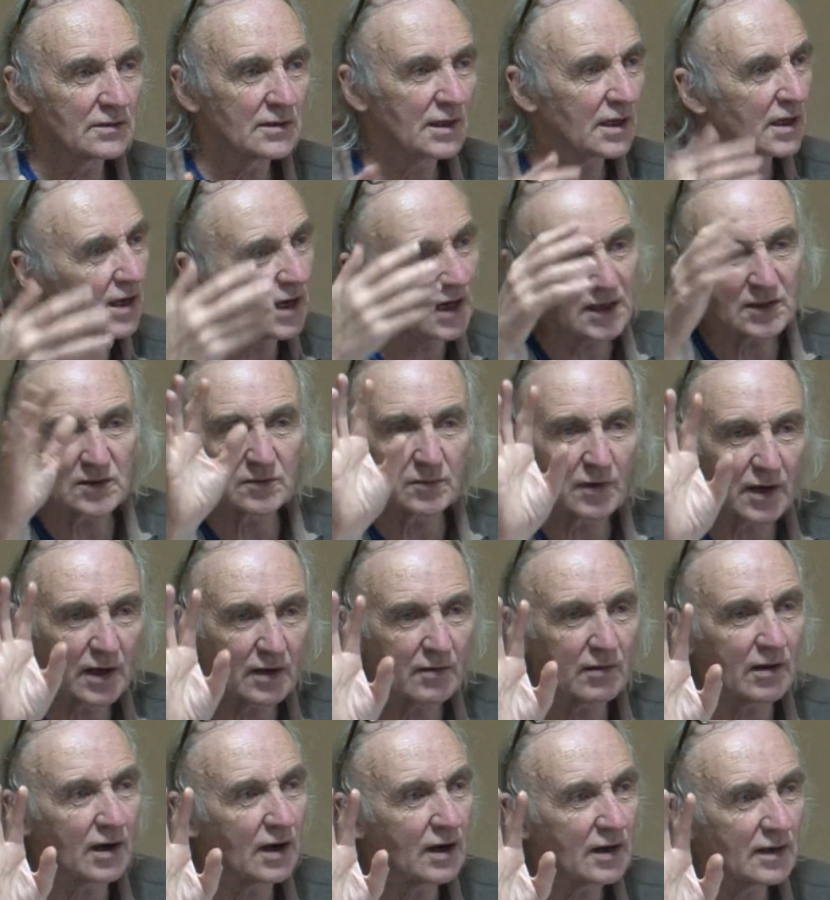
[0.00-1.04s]
Tagas
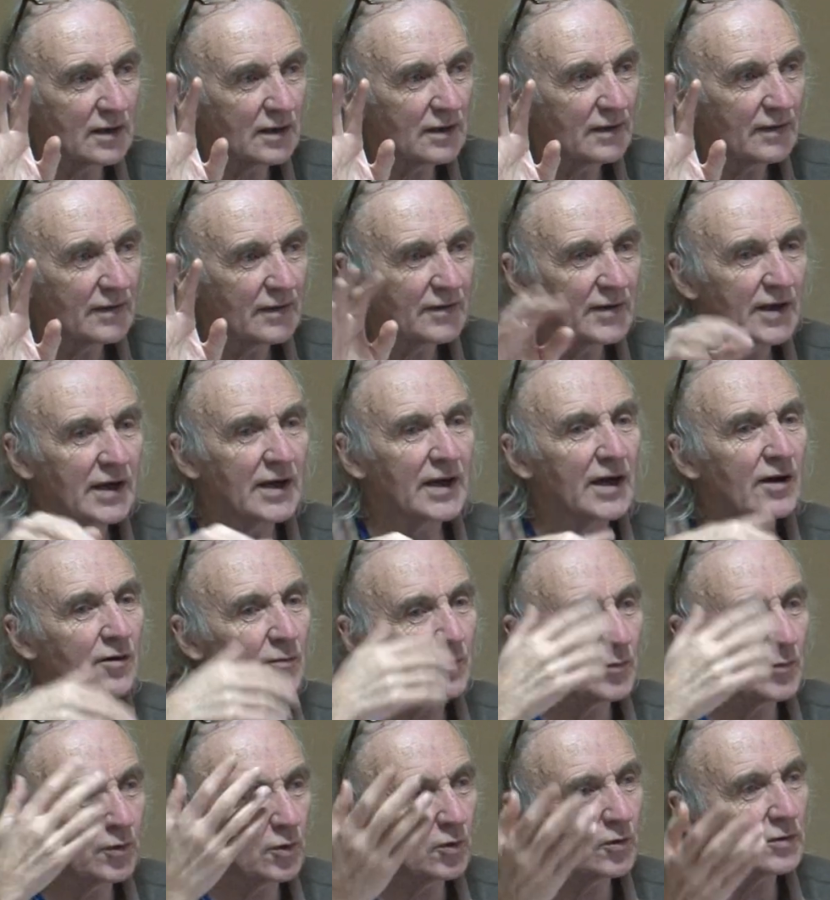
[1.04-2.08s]
Marwa. They are
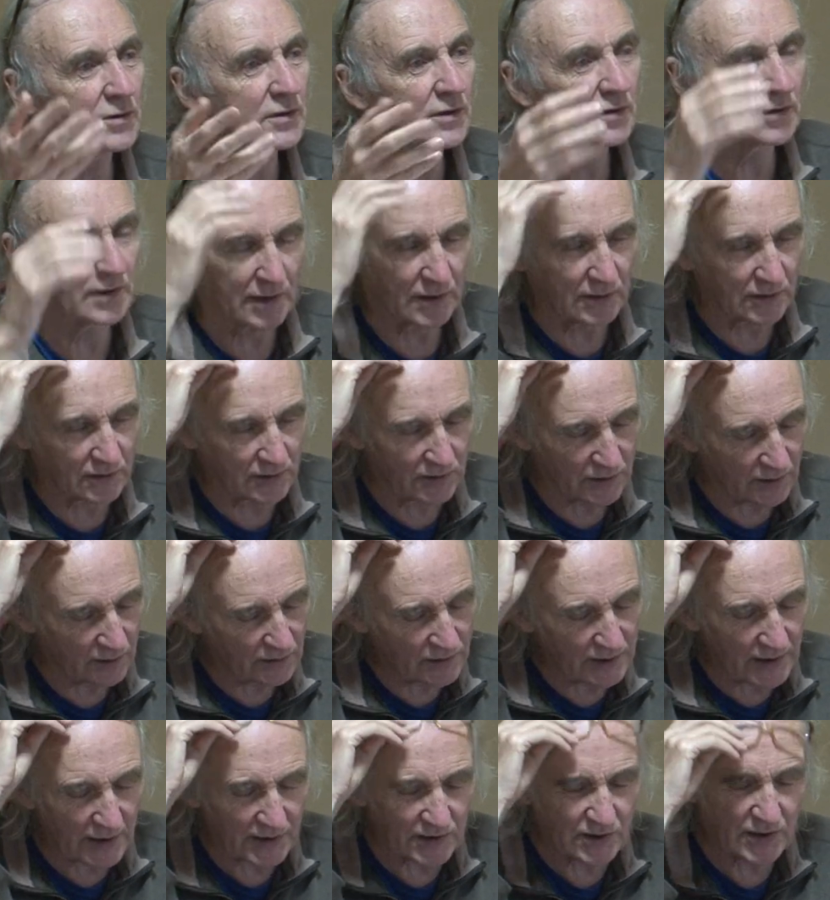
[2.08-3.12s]
important things. So
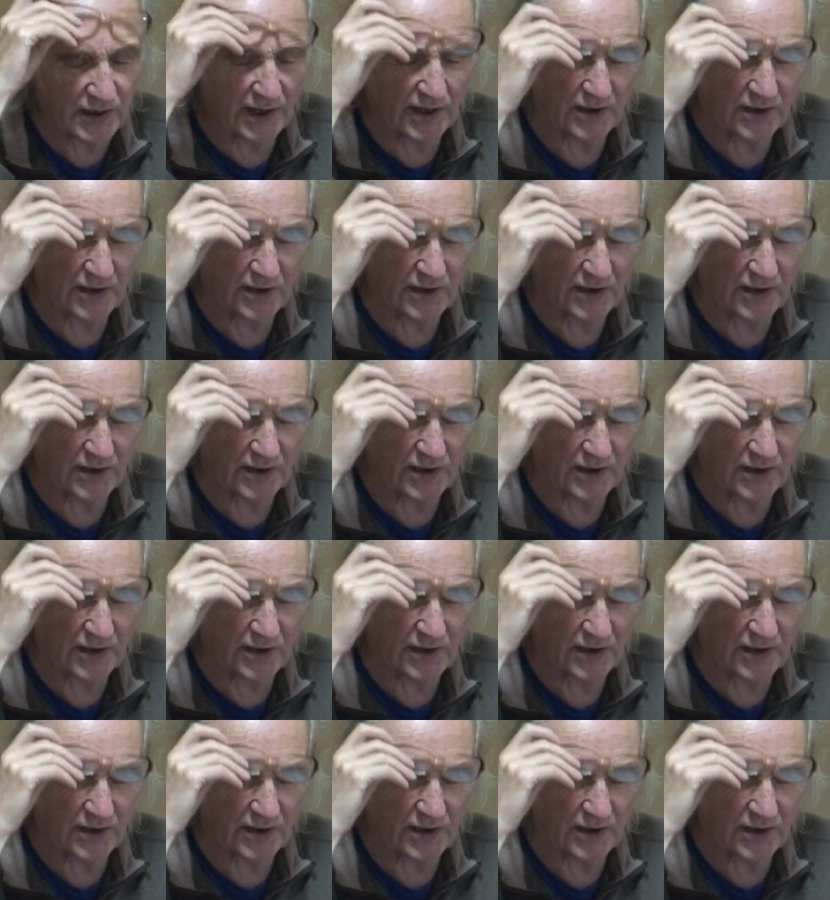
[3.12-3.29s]
such